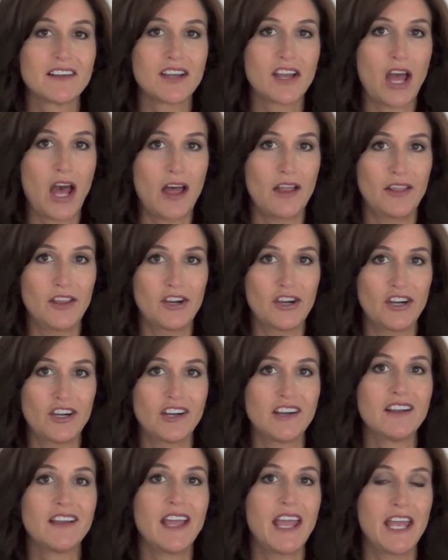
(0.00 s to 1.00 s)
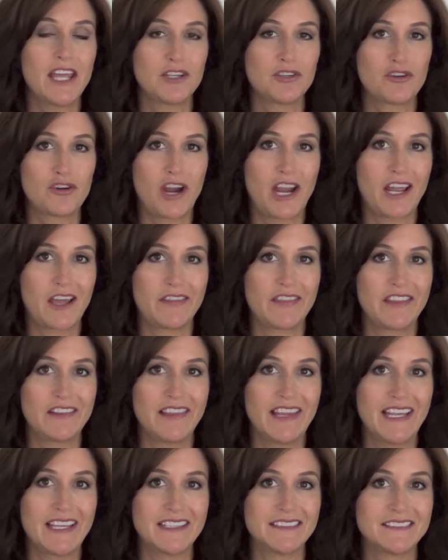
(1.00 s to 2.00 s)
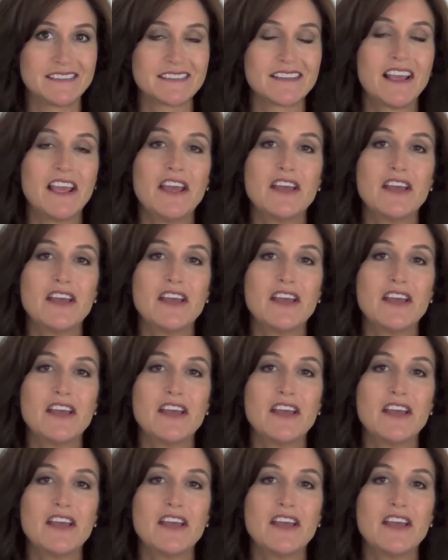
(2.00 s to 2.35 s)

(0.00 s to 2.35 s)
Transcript: color, and gray on the lids.